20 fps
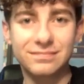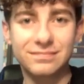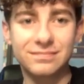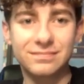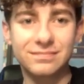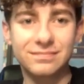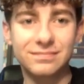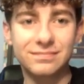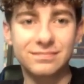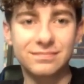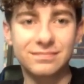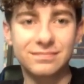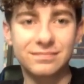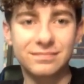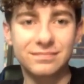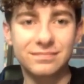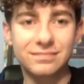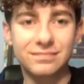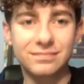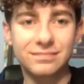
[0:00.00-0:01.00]

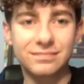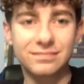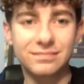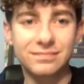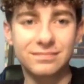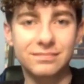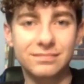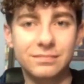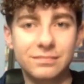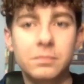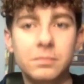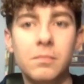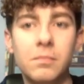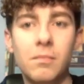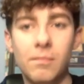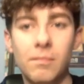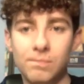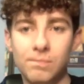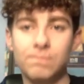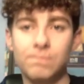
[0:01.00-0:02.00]

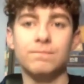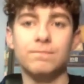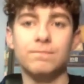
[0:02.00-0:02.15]
The person shown says nothing.